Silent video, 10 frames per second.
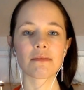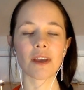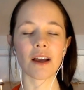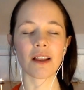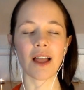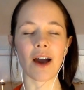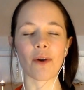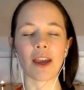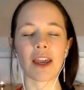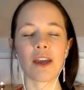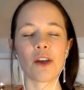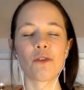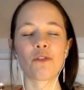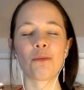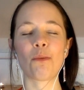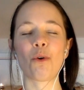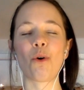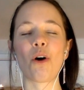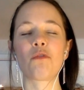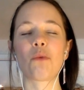Allowing even
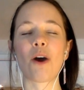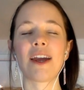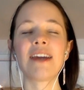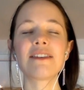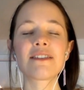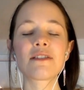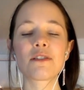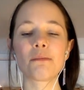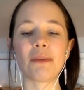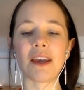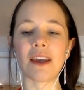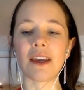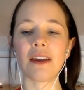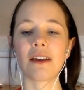more of what is to be.